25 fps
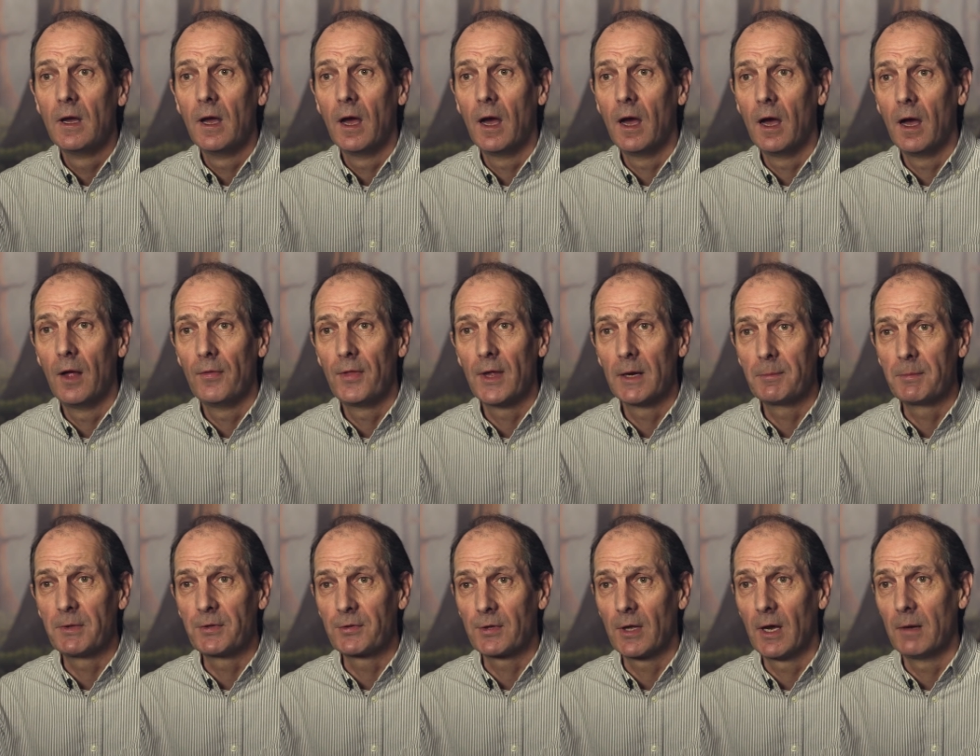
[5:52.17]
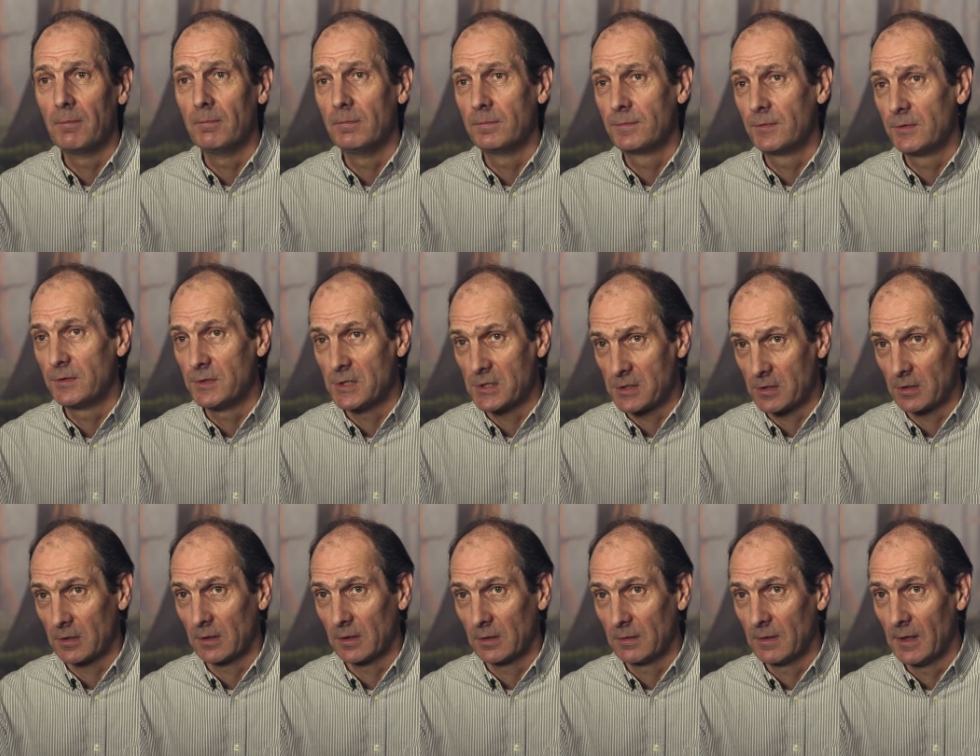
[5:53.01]
Uh, there'll be some
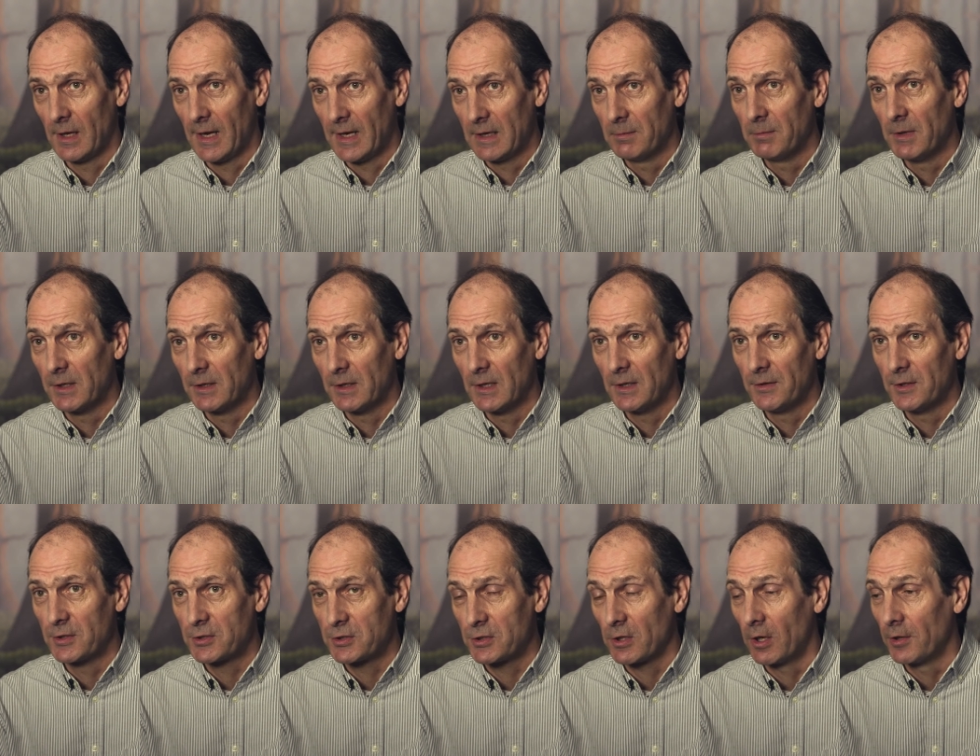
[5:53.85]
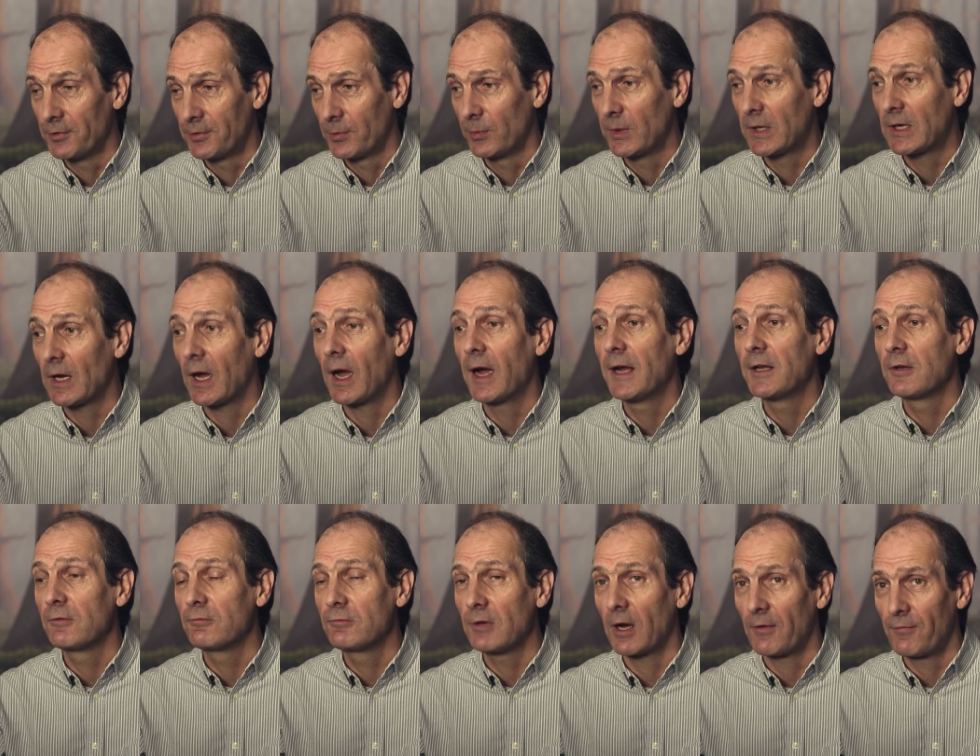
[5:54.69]
digital element in the shot. So we
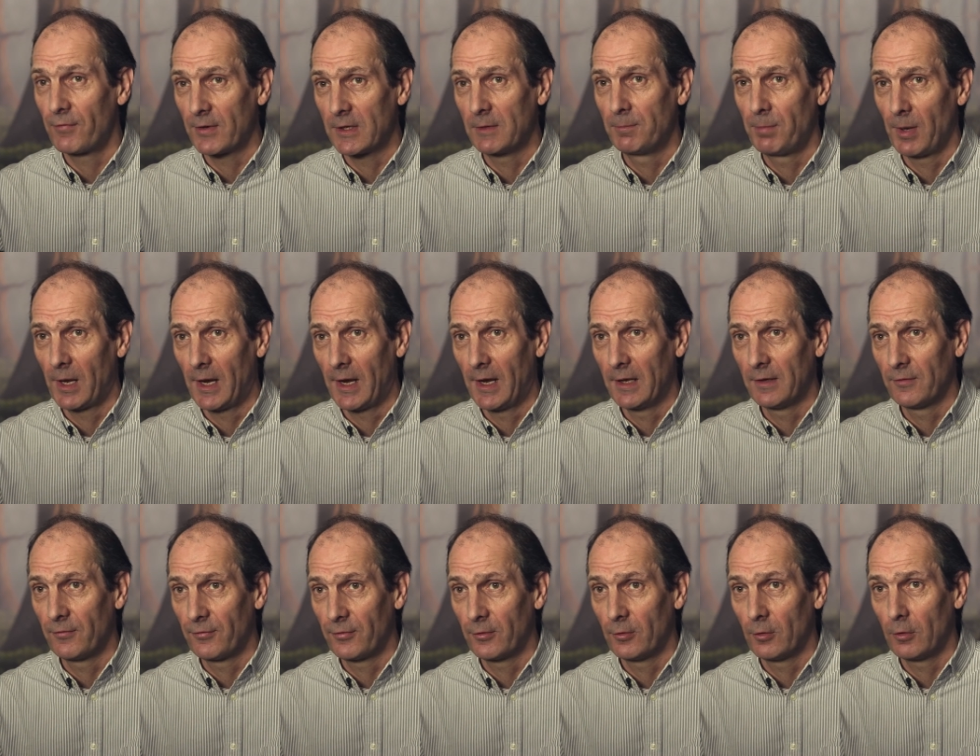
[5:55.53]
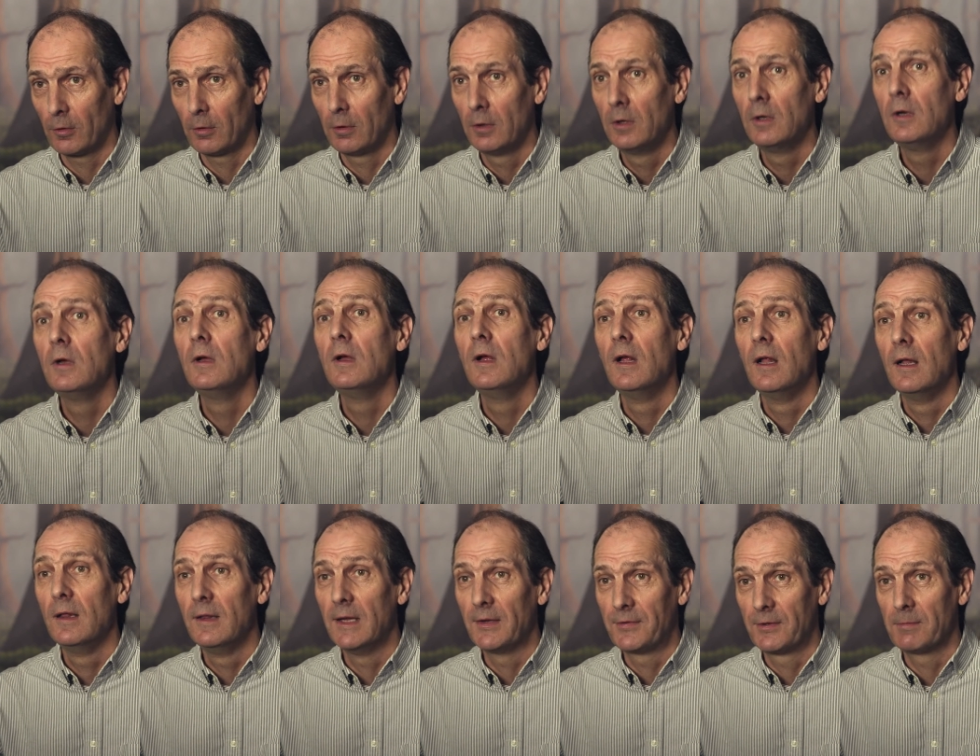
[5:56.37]
kind of roughly plan for,
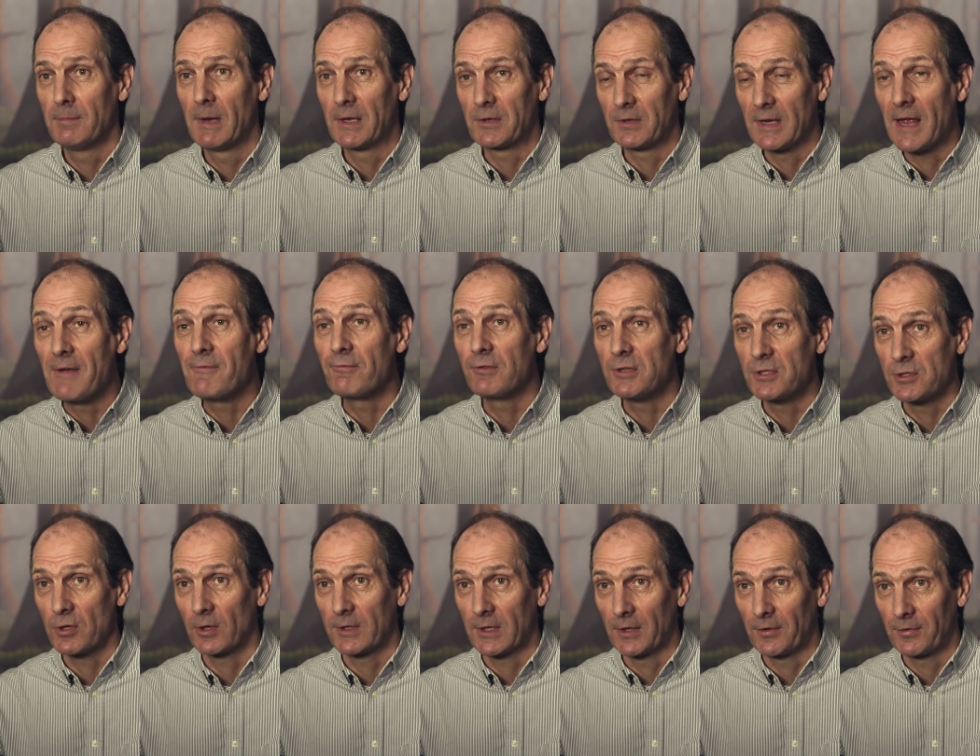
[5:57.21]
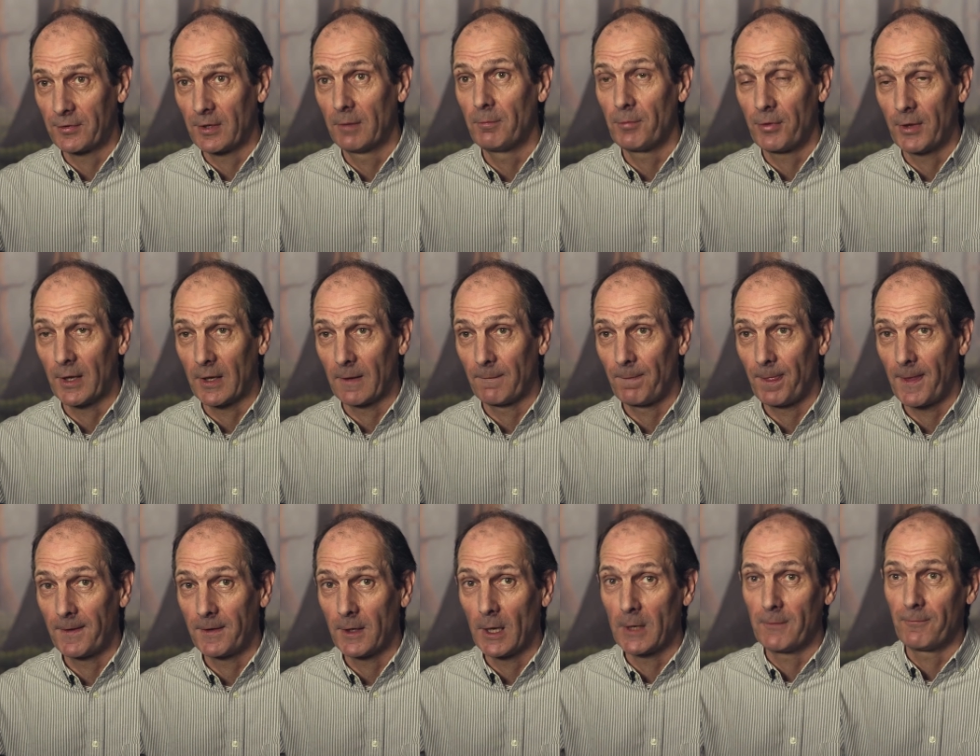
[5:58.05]
let's imagine every shot has something,
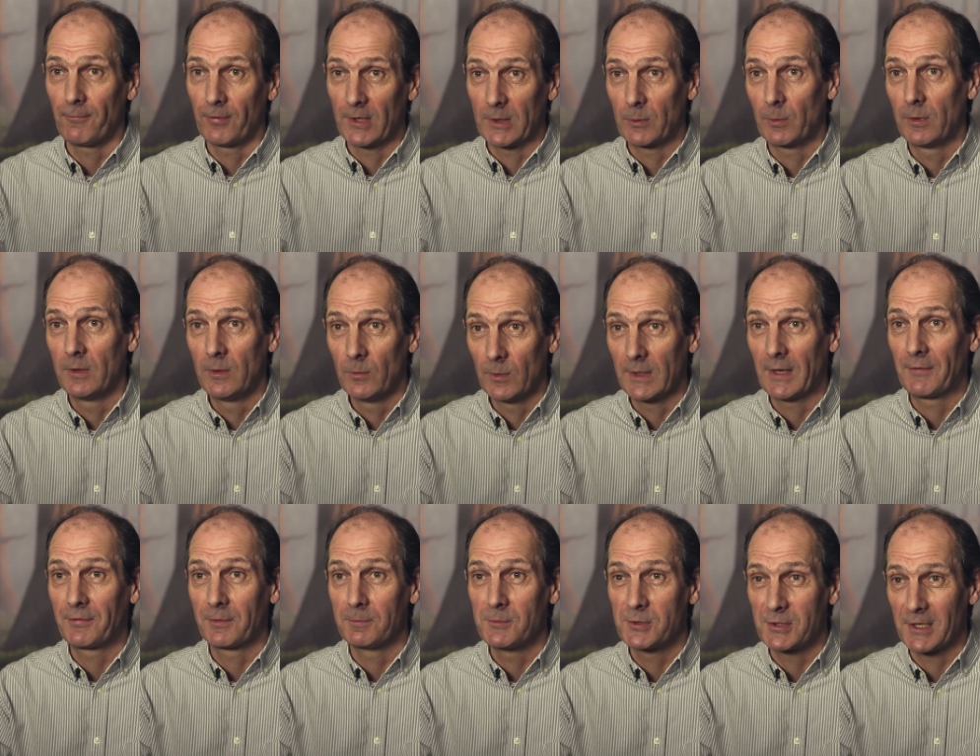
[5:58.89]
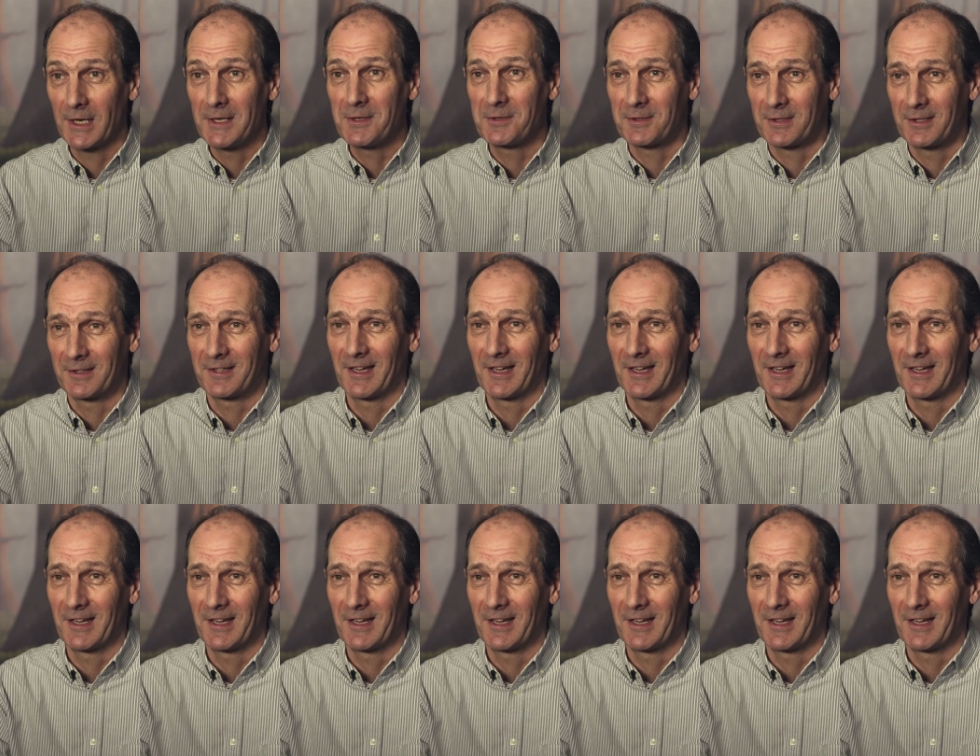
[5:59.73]
and hopefully we'll have some change to